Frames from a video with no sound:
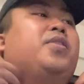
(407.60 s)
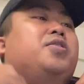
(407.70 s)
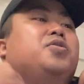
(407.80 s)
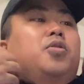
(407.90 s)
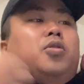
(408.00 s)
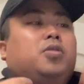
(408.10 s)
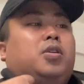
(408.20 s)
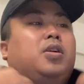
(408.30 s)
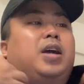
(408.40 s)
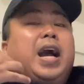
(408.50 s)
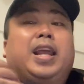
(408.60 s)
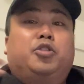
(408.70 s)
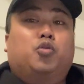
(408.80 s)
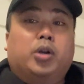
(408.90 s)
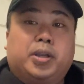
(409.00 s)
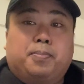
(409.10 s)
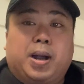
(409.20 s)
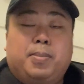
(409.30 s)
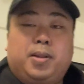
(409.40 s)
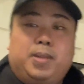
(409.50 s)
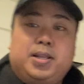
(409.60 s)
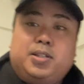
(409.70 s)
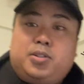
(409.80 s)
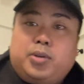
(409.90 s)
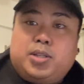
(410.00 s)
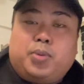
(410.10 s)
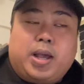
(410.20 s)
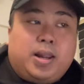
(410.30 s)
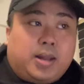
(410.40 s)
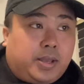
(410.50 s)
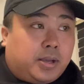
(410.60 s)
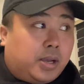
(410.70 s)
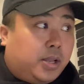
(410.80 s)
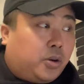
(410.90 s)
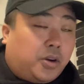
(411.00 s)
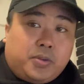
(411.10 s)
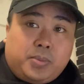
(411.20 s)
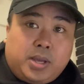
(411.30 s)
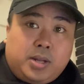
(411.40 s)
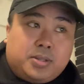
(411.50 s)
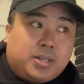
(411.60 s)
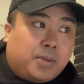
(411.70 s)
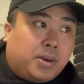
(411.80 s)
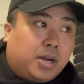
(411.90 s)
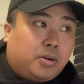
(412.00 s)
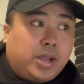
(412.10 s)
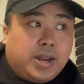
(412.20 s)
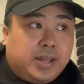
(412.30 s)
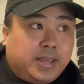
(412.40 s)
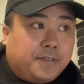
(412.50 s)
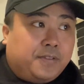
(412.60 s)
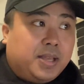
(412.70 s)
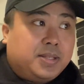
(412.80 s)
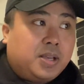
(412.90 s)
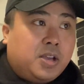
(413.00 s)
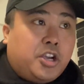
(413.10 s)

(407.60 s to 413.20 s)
So I like to work in public places too as well, like uh, in Coffee Bean, Starbucks, or any cafes.